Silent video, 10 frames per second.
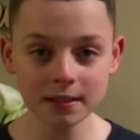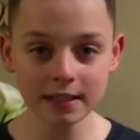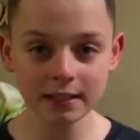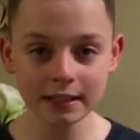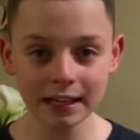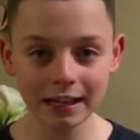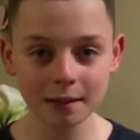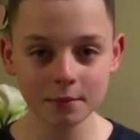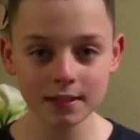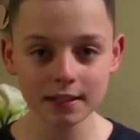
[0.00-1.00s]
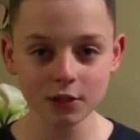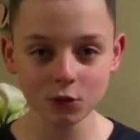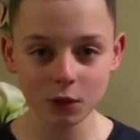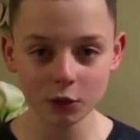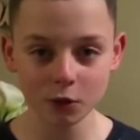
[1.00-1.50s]
Ethan and I'm a
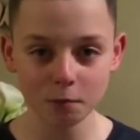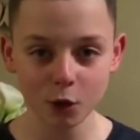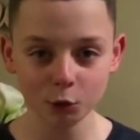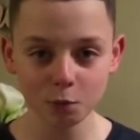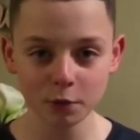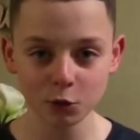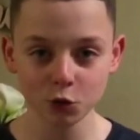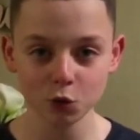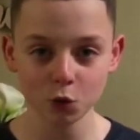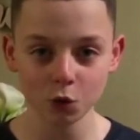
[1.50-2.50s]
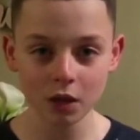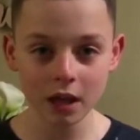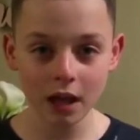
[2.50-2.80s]
sixth grader at Monroe Middle School.